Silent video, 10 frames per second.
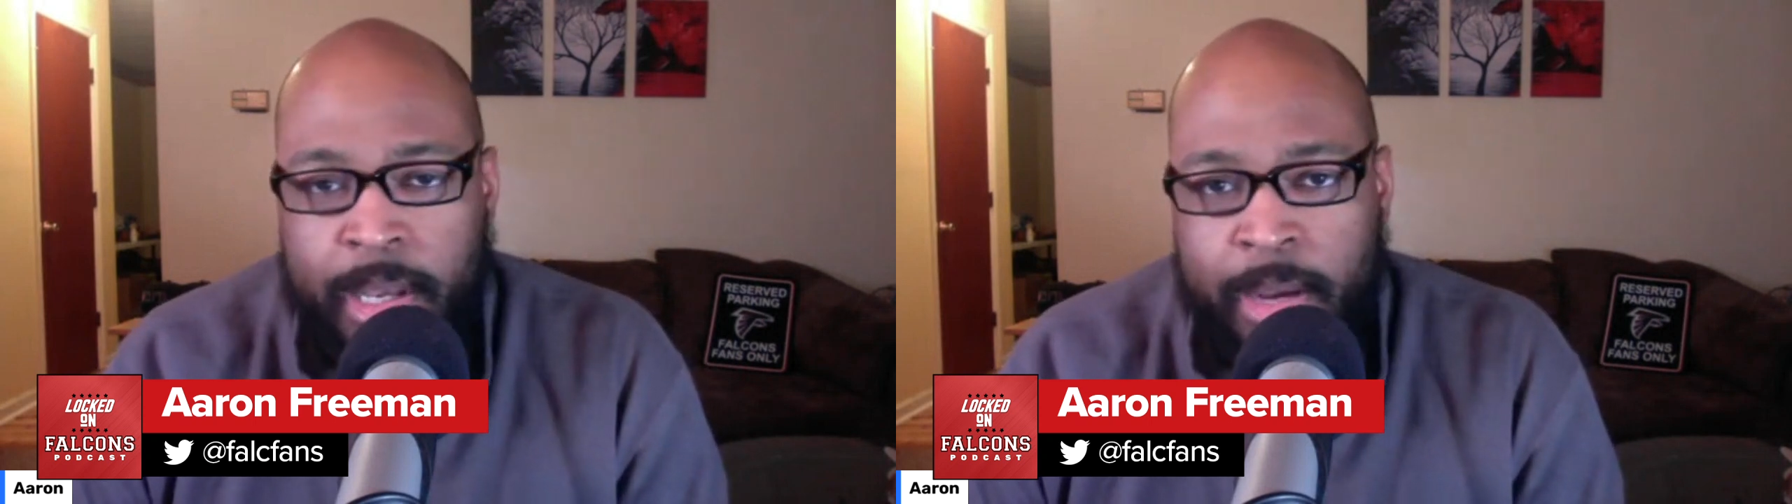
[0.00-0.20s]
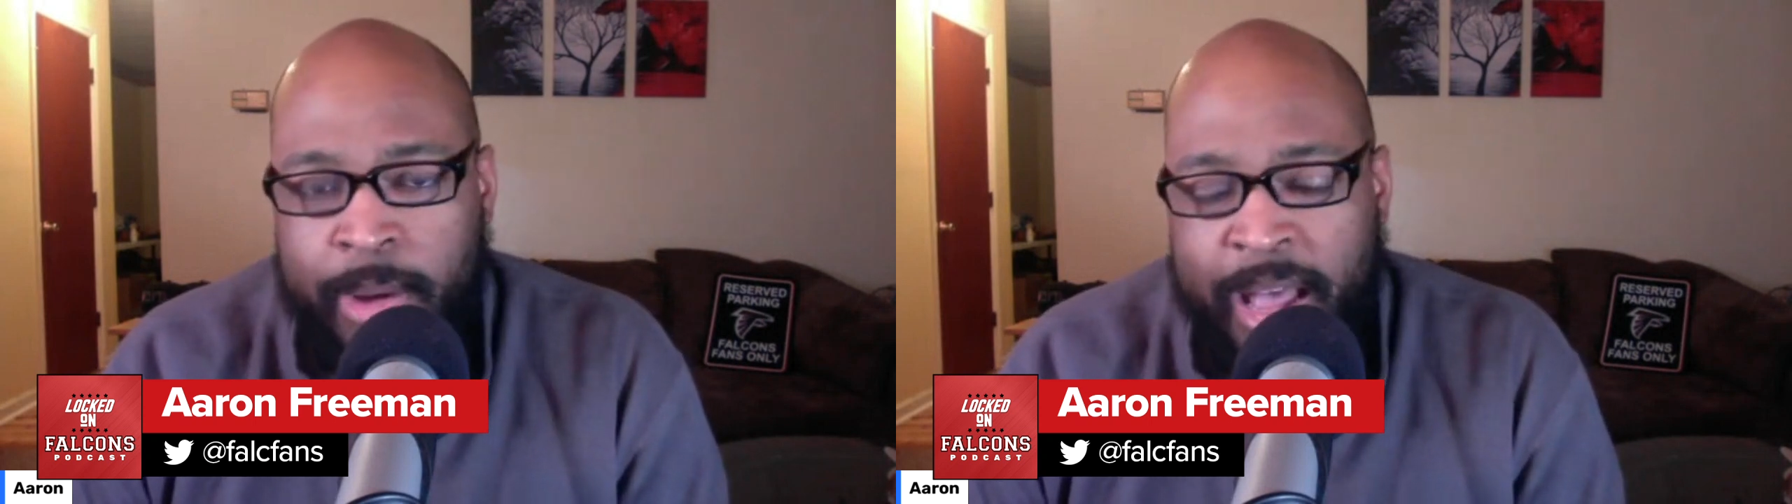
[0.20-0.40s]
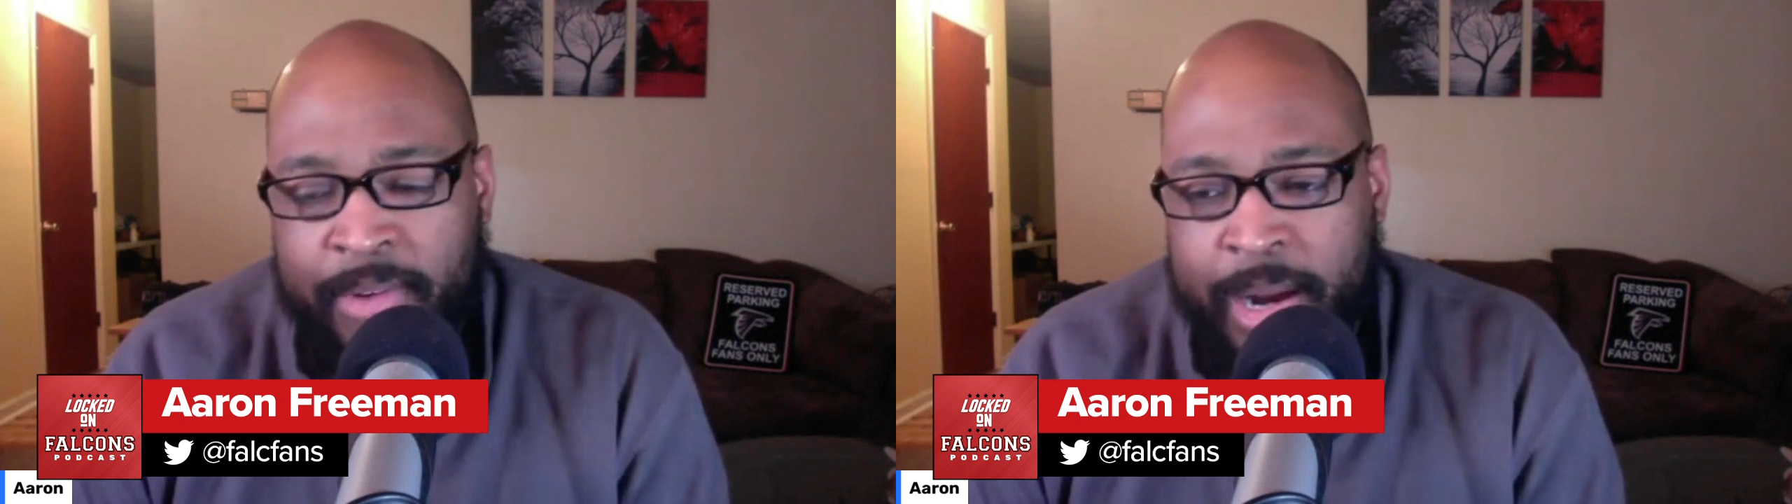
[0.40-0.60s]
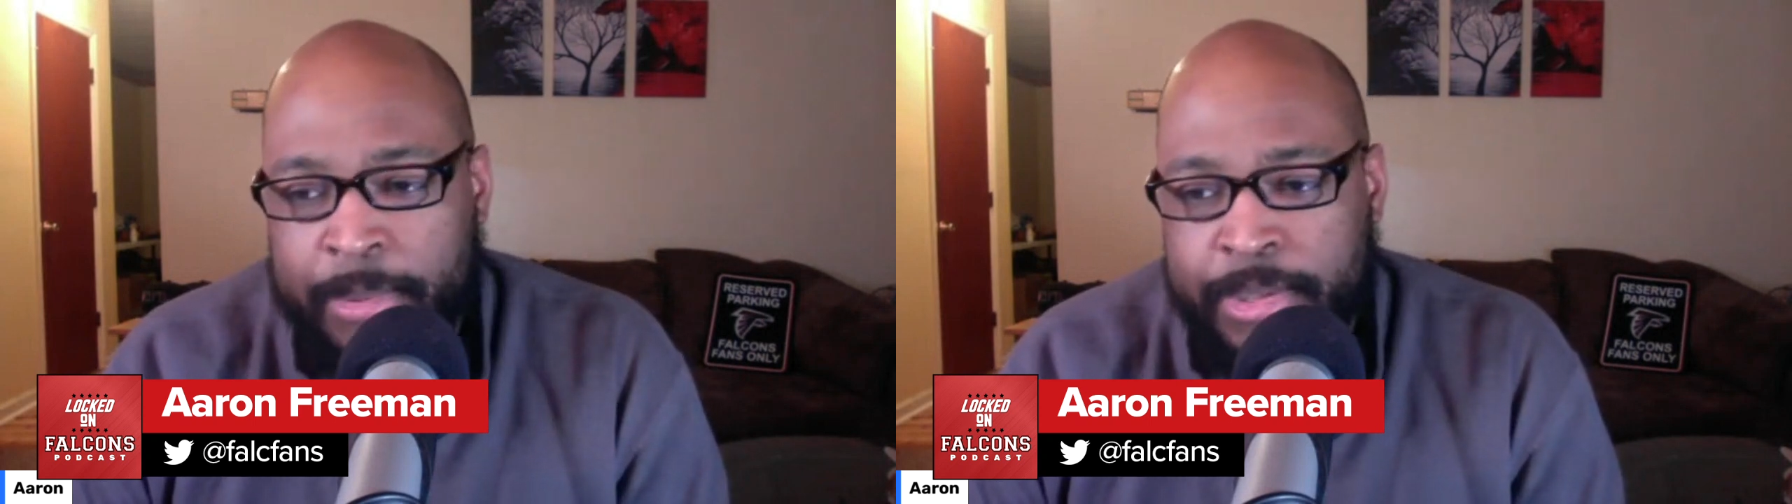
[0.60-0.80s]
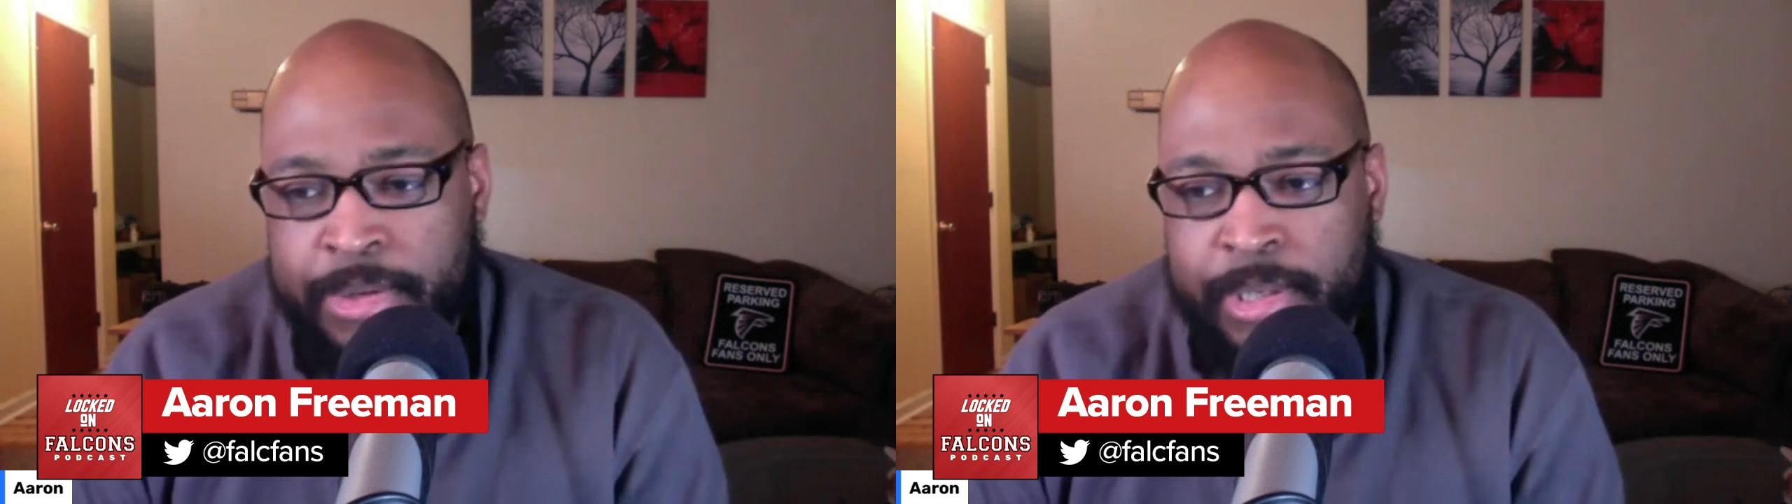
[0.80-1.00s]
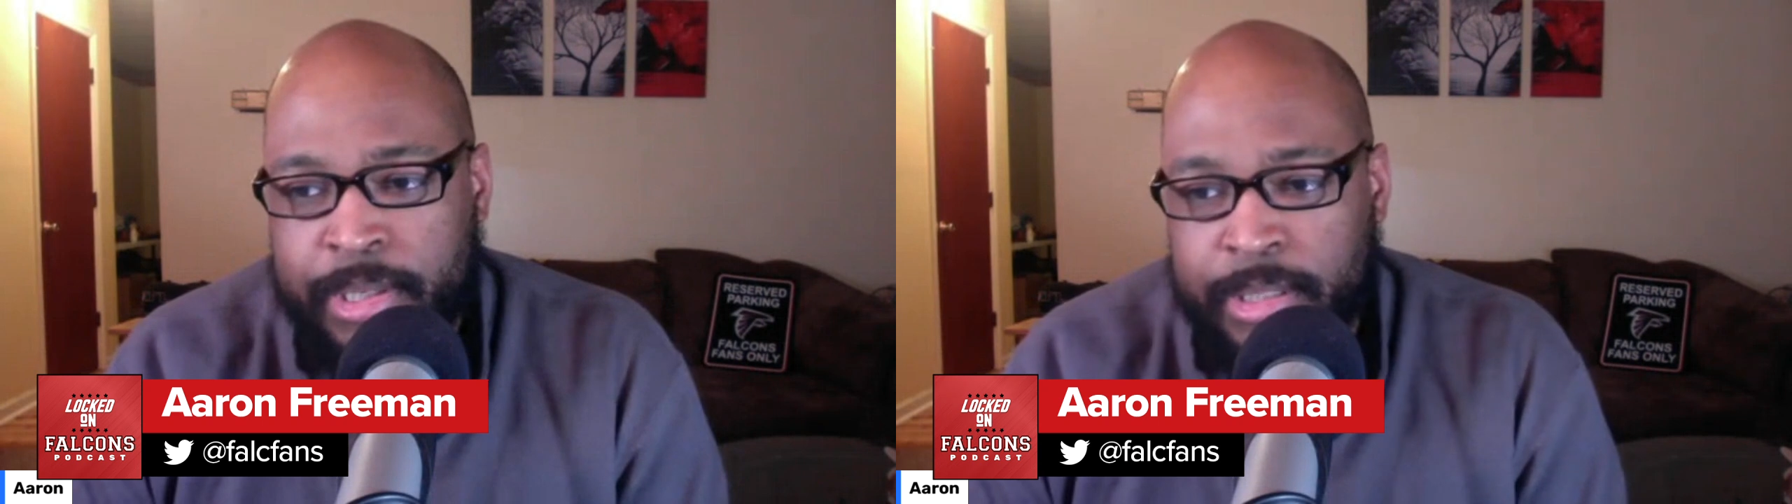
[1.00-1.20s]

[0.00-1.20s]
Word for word: and we'll have an opportunity